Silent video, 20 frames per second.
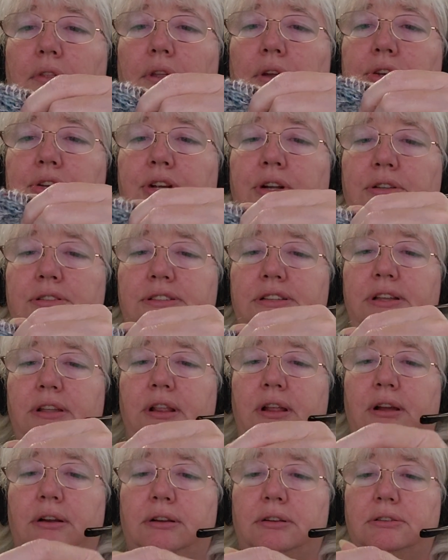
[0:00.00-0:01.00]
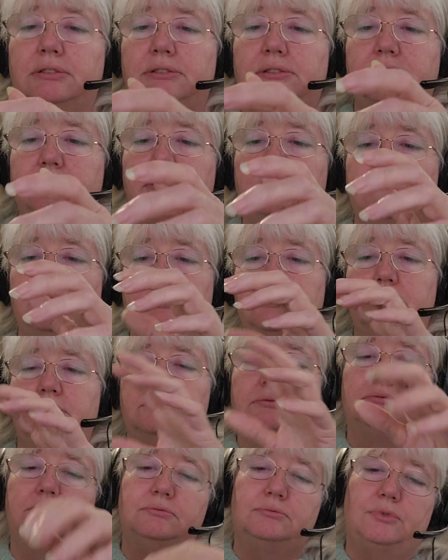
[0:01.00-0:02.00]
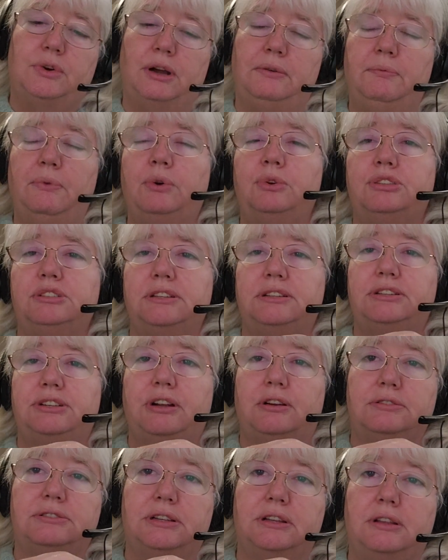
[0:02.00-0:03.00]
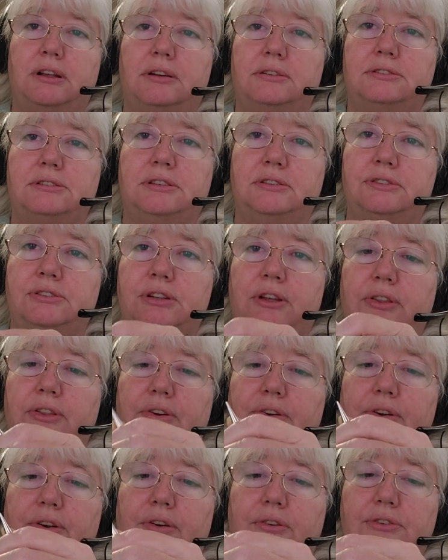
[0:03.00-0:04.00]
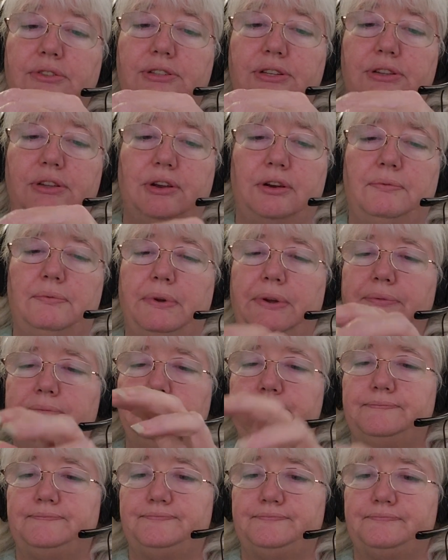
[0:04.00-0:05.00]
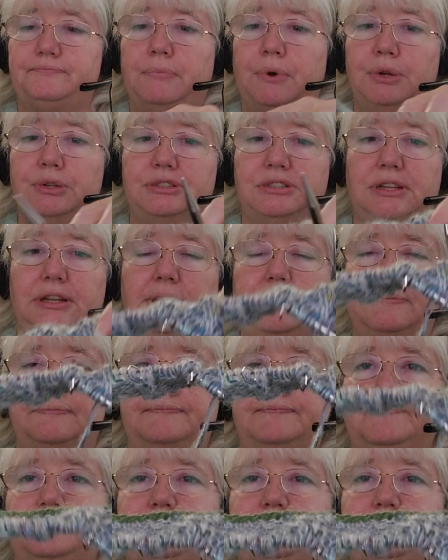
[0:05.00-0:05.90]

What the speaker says: the Chelsea Lux, well, mostly Chelsea Lux, there's other yarns in there, but mostly